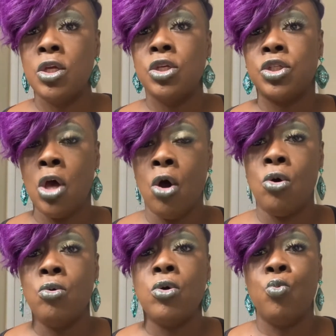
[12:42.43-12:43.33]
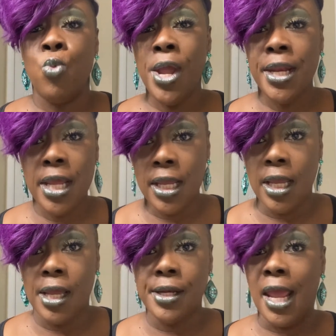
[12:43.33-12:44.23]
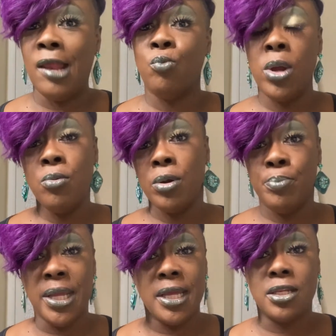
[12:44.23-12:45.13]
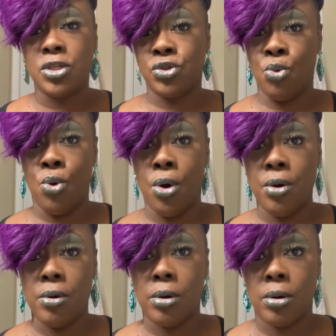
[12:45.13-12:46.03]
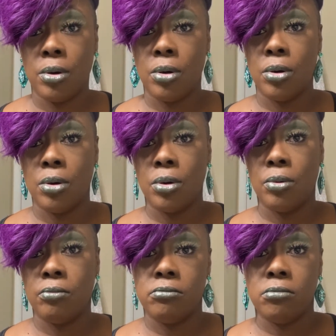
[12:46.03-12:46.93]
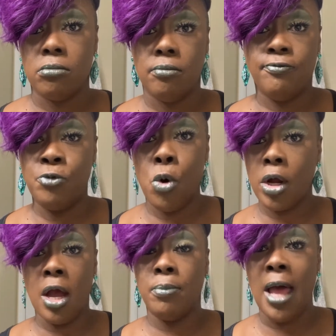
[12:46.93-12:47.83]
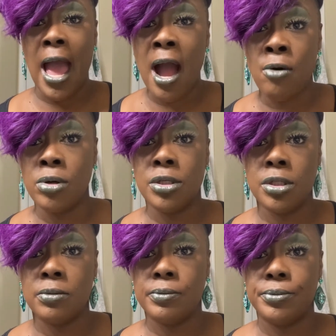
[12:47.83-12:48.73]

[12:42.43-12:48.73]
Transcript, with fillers: So went in and we would be in the store for a couple of hours.